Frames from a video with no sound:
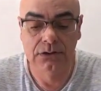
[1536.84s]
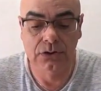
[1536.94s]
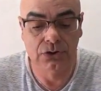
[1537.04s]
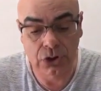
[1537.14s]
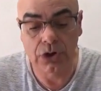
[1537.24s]

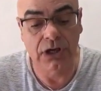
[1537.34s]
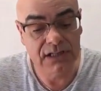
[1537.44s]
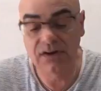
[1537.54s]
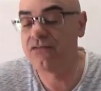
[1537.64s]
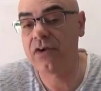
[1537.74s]
So
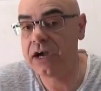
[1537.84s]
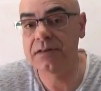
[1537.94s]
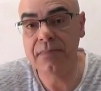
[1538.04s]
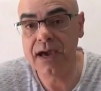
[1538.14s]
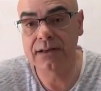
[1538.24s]
he's a
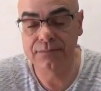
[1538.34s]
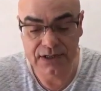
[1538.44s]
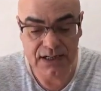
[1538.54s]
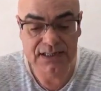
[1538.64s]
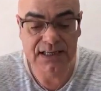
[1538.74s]
fine man
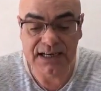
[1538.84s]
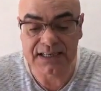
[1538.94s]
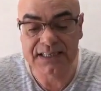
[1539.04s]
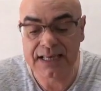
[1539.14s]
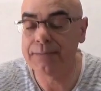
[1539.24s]
because he
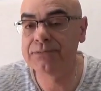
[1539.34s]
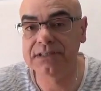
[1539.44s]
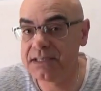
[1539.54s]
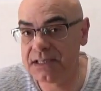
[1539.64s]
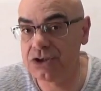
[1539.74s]
accepted
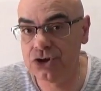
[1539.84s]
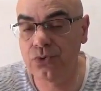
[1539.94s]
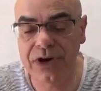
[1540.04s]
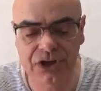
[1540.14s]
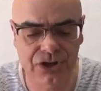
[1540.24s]
the
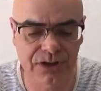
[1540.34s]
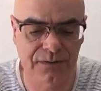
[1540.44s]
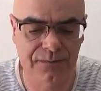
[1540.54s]
situation.